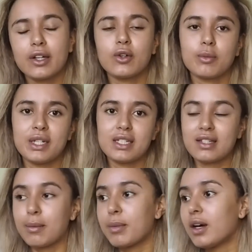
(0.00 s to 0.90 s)
I got them in
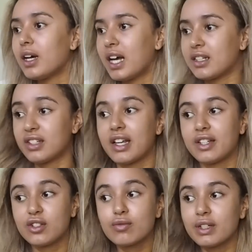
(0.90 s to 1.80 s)
December and yeah,
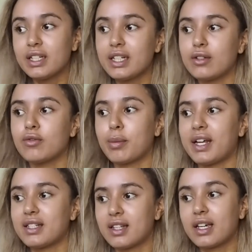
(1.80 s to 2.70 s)
they just really needed
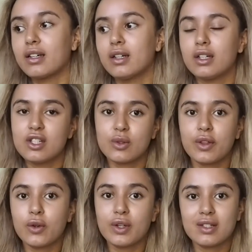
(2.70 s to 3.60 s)
replacing. So I
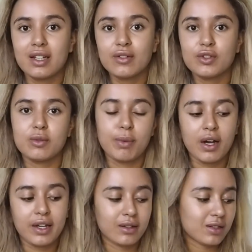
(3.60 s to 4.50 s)
thought instead of just
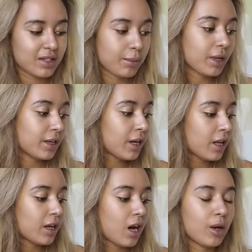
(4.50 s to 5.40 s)
buying the same kind of
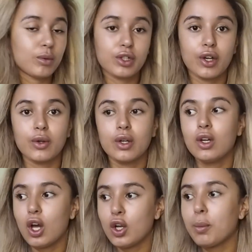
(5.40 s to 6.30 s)
colour, I would go
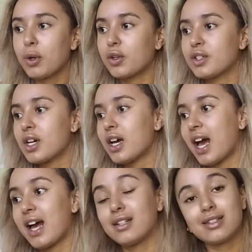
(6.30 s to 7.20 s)
a lot blonder,
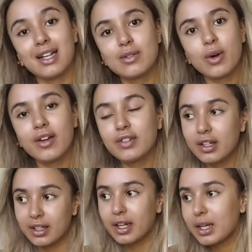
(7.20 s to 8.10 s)
and that's what I've
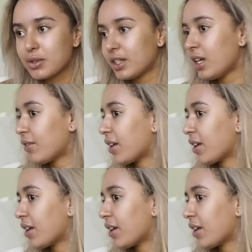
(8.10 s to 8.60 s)
done and I absolutely love it.